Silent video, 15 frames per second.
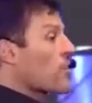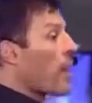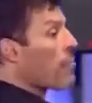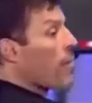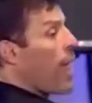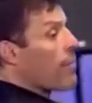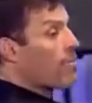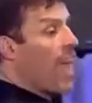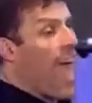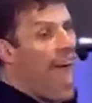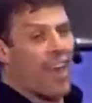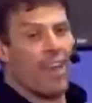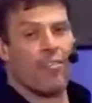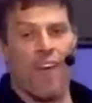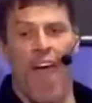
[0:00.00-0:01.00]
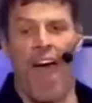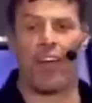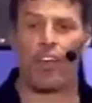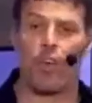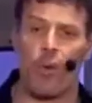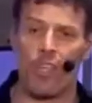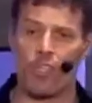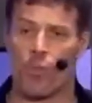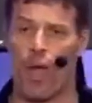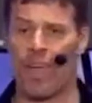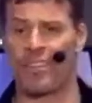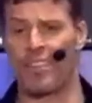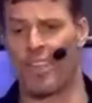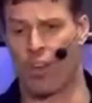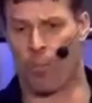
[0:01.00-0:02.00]
Sometimes adding value is
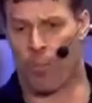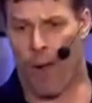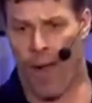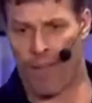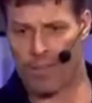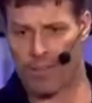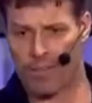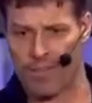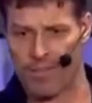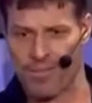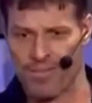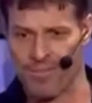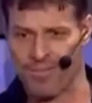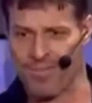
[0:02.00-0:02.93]
raising your price.